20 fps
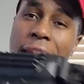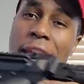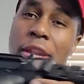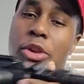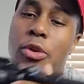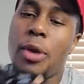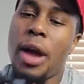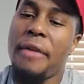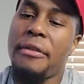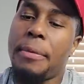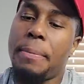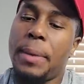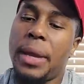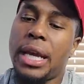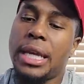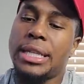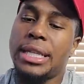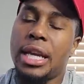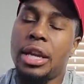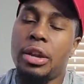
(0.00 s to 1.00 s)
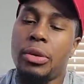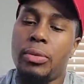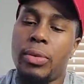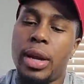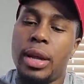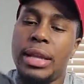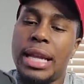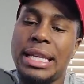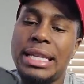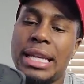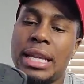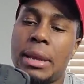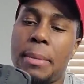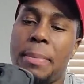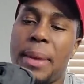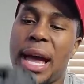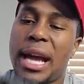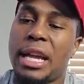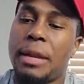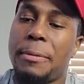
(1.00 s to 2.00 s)
they do have a Picatinny rail that's in the
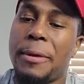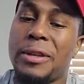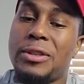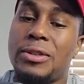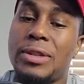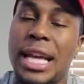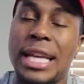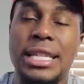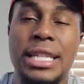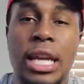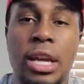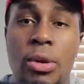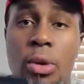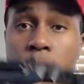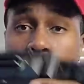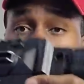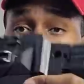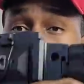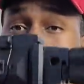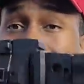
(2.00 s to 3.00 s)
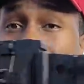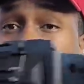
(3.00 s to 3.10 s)
back of the pistol that's incorporated